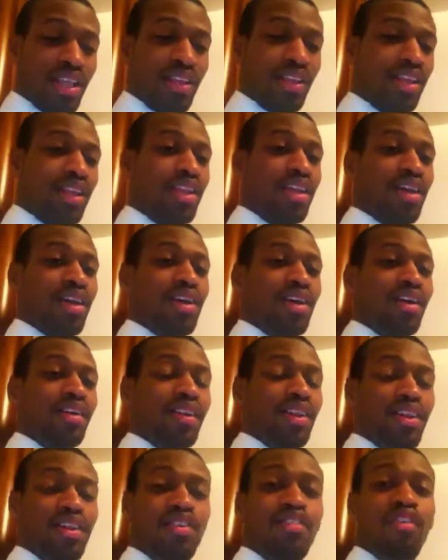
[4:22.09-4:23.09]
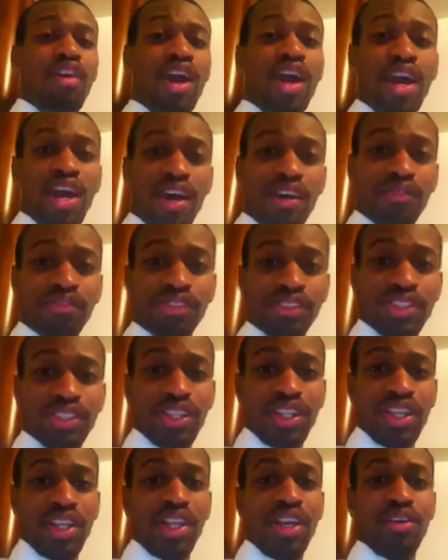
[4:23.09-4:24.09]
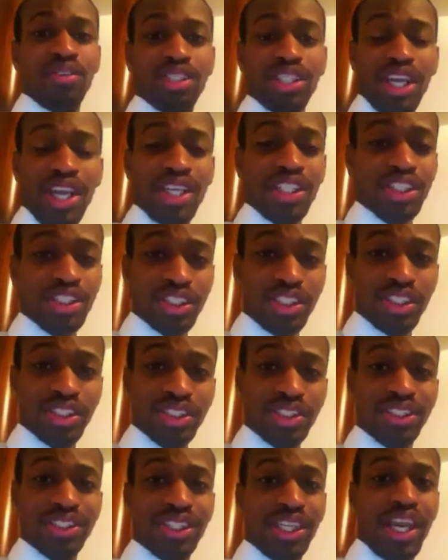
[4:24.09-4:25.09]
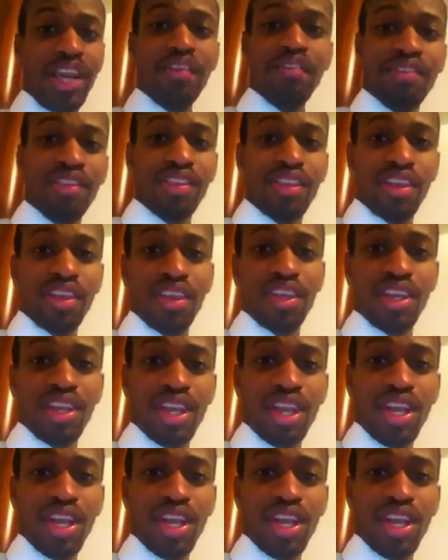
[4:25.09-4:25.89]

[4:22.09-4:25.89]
the, uh, the graphs, the notations, everything.